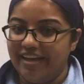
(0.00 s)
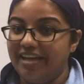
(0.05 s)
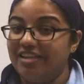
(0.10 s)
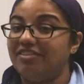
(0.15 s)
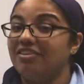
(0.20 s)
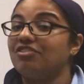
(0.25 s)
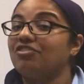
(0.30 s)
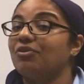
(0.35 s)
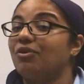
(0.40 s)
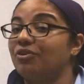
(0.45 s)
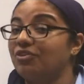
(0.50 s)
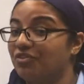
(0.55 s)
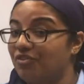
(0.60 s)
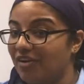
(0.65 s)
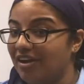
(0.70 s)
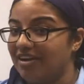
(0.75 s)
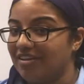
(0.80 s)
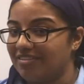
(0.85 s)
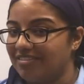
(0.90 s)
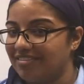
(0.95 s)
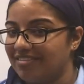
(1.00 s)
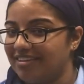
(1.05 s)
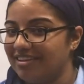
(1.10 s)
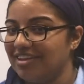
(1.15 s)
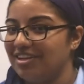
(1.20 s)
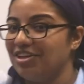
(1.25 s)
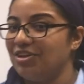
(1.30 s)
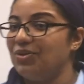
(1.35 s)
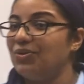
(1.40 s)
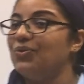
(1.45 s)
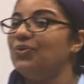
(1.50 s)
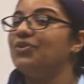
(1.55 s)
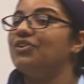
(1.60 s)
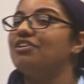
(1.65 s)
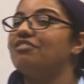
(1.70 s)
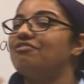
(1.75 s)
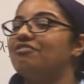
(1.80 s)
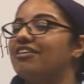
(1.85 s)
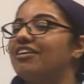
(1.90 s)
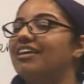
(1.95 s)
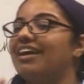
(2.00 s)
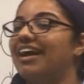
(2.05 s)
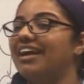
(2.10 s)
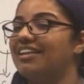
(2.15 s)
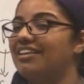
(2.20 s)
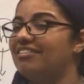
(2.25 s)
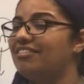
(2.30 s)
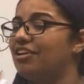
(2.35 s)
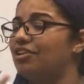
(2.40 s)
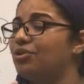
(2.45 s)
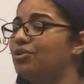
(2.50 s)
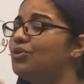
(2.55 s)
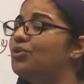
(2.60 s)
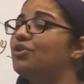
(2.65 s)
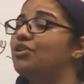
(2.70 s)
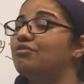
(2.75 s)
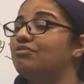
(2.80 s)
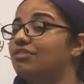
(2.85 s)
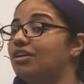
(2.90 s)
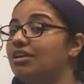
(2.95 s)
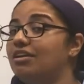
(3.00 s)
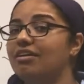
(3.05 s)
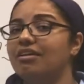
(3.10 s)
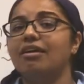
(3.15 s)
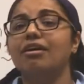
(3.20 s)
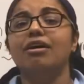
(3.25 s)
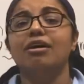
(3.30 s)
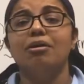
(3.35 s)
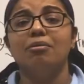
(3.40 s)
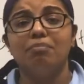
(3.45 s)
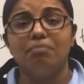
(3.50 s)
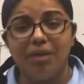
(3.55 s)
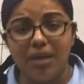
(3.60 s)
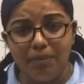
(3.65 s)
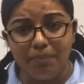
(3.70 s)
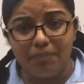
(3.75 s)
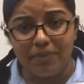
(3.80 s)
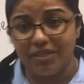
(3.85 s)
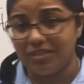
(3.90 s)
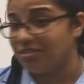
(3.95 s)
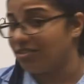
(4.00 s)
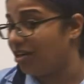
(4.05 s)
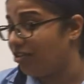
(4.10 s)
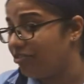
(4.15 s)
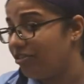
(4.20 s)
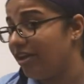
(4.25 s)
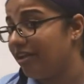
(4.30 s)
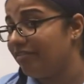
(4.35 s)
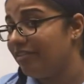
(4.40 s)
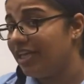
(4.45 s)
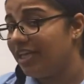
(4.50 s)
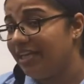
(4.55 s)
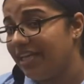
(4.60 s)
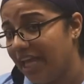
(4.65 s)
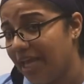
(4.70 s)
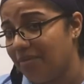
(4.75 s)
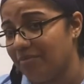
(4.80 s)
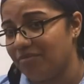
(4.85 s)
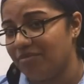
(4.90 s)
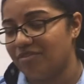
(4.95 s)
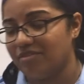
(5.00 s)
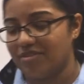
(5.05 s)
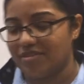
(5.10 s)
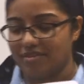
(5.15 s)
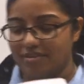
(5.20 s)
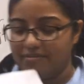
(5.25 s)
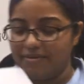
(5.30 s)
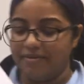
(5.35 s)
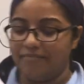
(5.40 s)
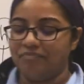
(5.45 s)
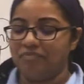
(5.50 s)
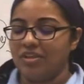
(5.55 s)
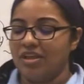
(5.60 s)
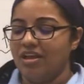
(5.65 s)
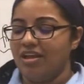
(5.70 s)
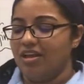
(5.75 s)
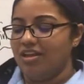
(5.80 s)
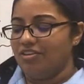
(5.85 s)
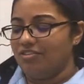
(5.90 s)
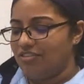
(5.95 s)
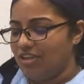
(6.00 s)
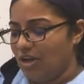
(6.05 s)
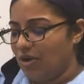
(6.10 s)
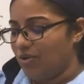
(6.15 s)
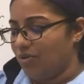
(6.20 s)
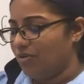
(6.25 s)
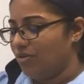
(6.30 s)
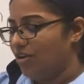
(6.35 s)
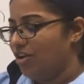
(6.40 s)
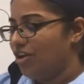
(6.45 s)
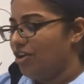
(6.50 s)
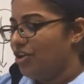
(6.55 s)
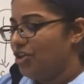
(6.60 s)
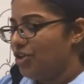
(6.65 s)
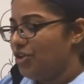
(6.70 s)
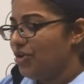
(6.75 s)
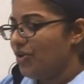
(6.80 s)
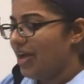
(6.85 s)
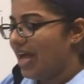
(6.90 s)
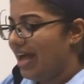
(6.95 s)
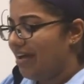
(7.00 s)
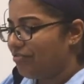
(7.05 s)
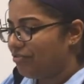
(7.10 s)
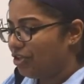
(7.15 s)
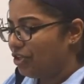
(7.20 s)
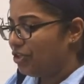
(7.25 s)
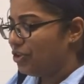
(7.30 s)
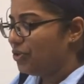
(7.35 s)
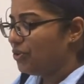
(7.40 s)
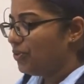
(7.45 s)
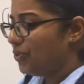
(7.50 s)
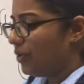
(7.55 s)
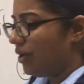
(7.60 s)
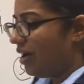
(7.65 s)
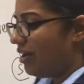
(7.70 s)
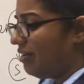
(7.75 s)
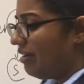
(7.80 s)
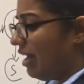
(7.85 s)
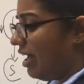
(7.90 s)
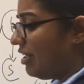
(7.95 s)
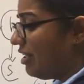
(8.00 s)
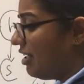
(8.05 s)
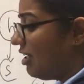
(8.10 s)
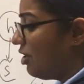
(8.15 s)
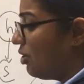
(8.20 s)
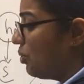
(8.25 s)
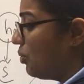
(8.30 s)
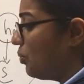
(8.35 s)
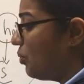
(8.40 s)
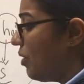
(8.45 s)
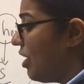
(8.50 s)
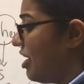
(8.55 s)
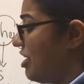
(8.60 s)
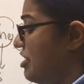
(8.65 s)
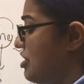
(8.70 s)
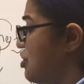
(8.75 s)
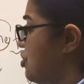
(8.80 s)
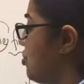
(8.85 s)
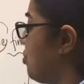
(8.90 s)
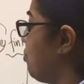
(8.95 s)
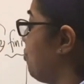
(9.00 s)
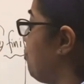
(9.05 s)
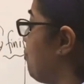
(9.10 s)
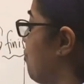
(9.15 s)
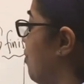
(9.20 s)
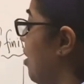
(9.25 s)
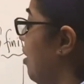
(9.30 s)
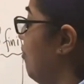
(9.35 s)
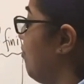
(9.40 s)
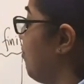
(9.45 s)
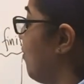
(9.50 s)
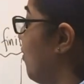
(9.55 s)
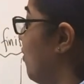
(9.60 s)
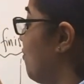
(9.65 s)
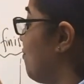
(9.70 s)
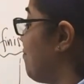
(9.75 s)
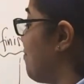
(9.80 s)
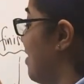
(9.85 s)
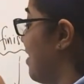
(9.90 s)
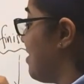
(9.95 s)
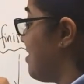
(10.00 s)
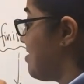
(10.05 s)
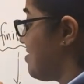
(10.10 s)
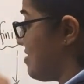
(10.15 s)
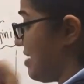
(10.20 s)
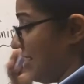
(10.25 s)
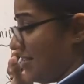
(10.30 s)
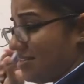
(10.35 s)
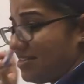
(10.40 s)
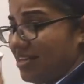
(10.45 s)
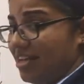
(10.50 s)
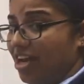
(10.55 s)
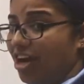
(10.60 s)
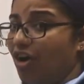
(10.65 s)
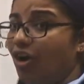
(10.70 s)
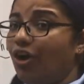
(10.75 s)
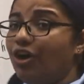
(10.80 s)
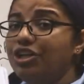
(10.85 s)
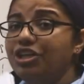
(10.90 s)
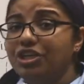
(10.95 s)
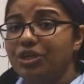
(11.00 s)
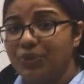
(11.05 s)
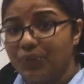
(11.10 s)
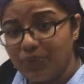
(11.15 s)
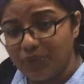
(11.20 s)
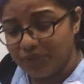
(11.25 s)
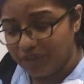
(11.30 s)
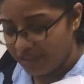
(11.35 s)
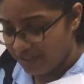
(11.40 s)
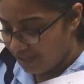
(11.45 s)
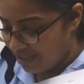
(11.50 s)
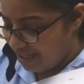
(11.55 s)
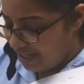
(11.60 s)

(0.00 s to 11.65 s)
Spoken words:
It does contrast 2 different ideas and 2 different purpose of having games. So you have to do another 1, 2, 3, 4, 5, 6 on your own.